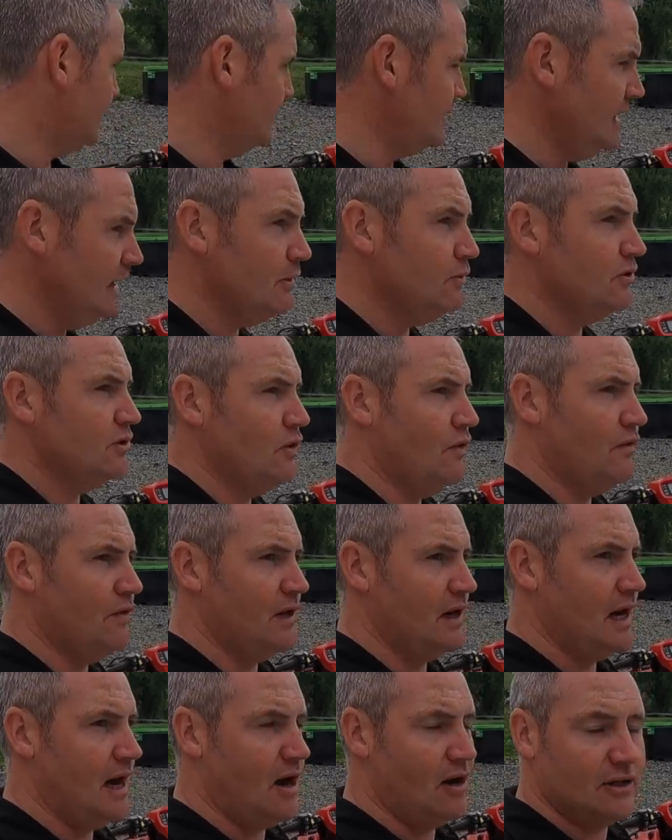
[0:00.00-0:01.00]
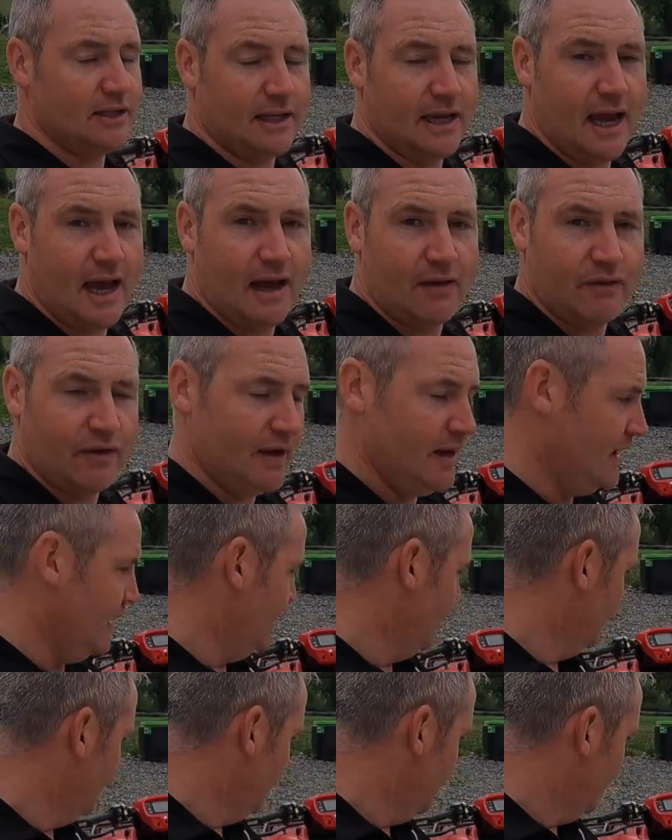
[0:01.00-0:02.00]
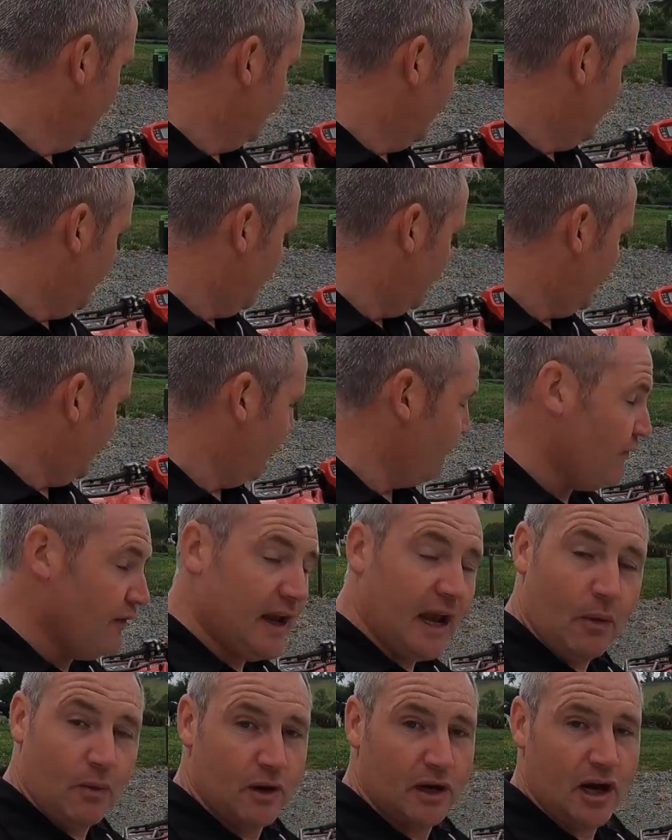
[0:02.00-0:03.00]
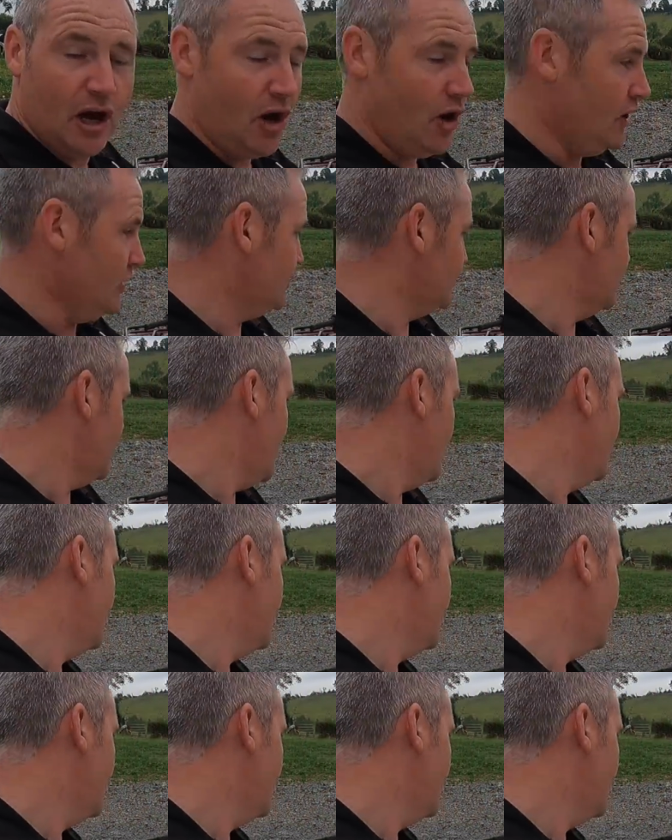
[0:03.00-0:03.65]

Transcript: I think it was over in Clark's at Cavan. I forget what it cost.